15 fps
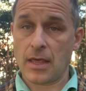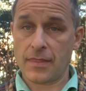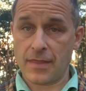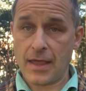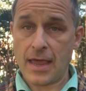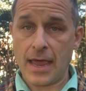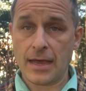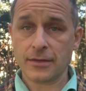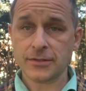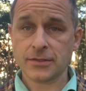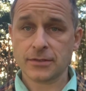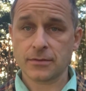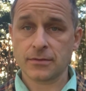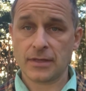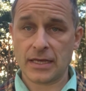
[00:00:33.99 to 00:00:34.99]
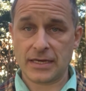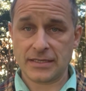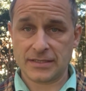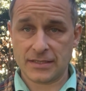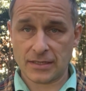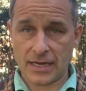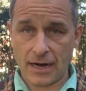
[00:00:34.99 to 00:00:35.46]
the house that
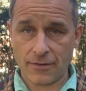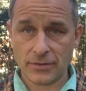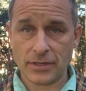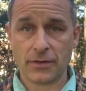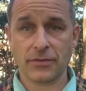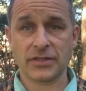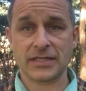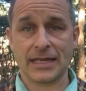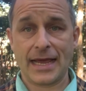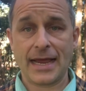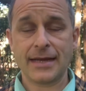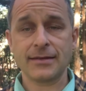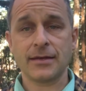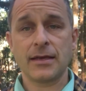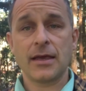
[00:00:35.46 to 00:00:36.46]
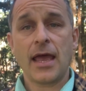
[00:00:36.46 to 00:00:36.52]
is currently on this land